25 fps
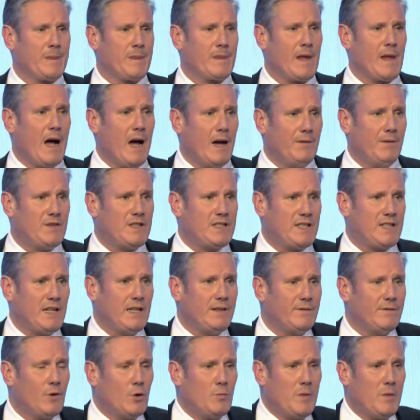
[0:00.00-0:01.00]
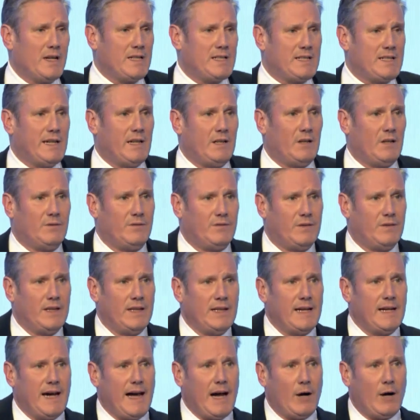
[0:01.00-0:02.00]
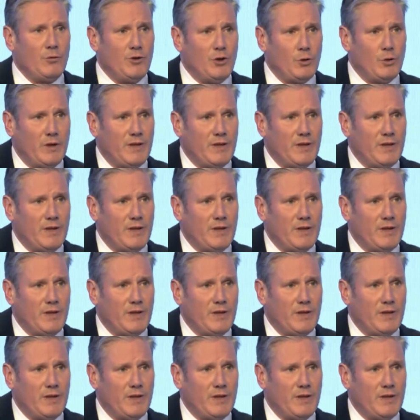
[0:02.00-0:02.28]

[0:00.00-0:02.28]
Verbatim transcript: I've seen for myself how you